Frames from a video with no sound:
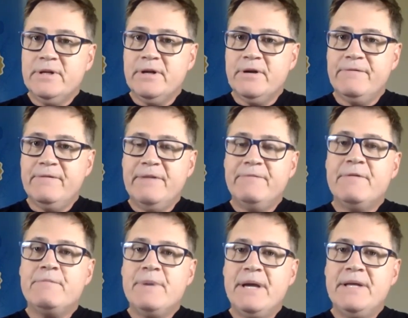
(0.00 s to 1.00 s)
You know,
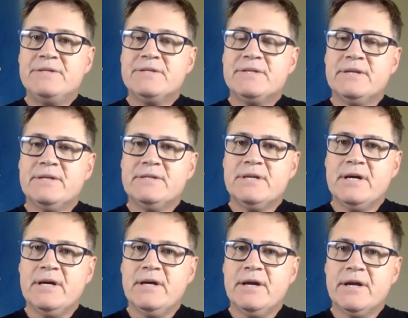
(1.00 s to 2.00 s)
if it means that
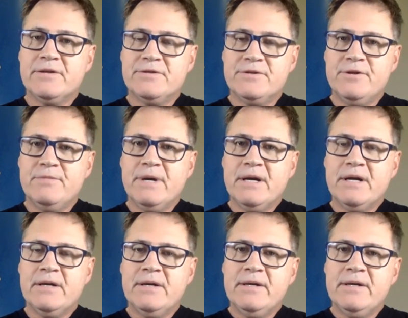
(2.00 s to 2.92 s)
a consumer